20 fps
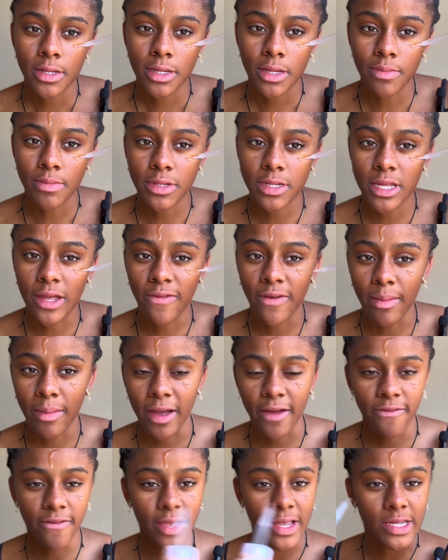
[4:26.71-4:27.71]
some stuff on
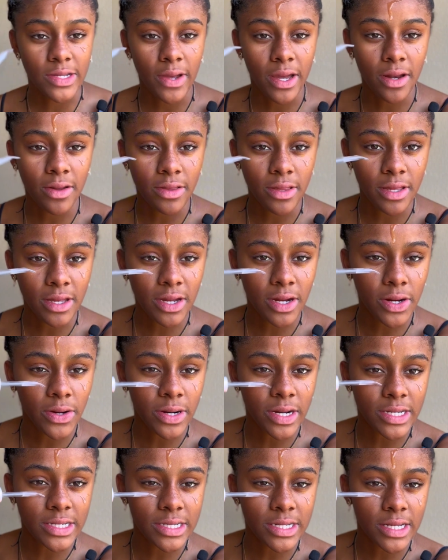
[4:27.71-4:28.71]
my face so I don't look
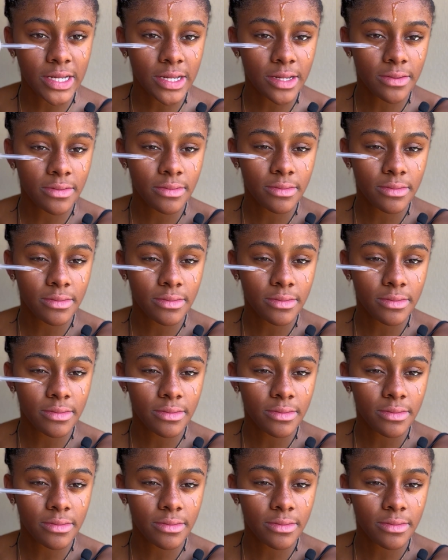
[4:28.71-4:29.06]
crusty.